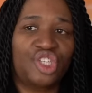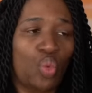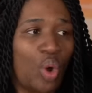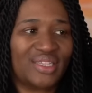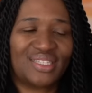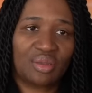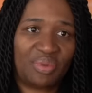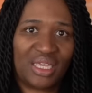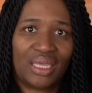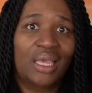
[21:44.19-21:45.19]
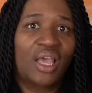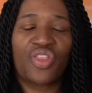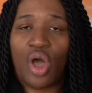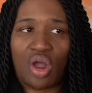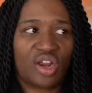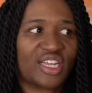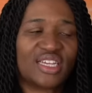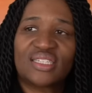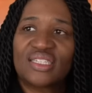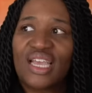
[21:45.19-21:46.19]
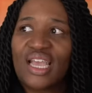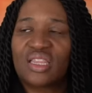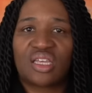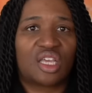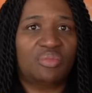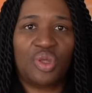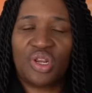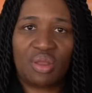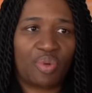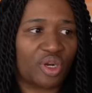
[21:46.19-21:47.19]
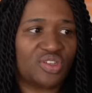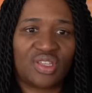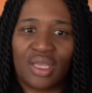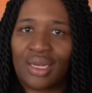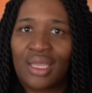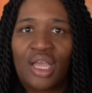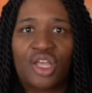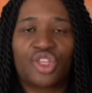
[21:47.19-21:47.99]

She wants to be the artist, the community person,